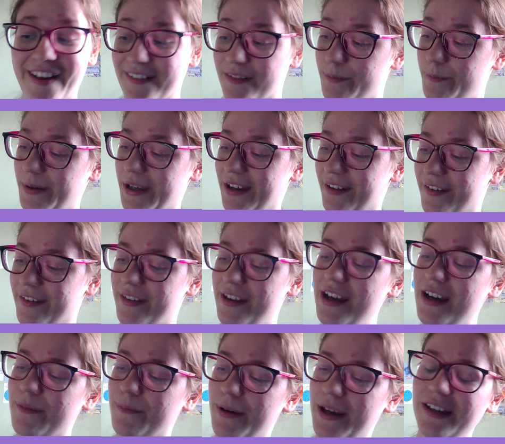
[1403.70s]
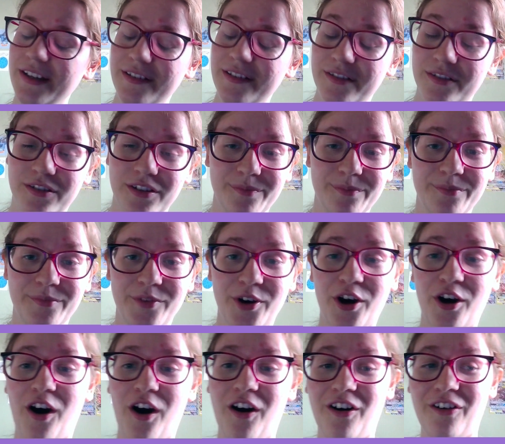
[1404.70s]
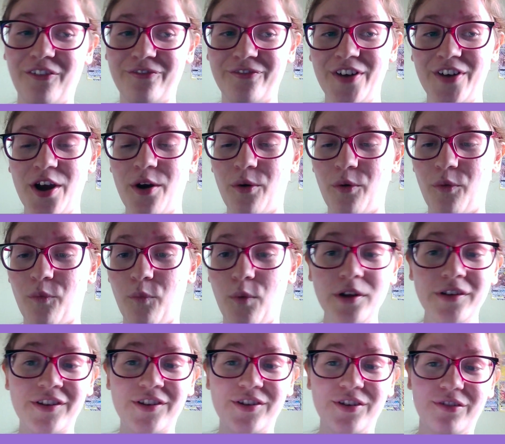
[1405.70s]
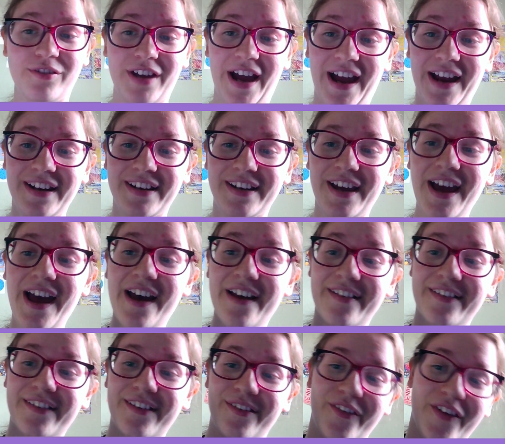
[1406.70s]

to be a sneak peek of what you can get.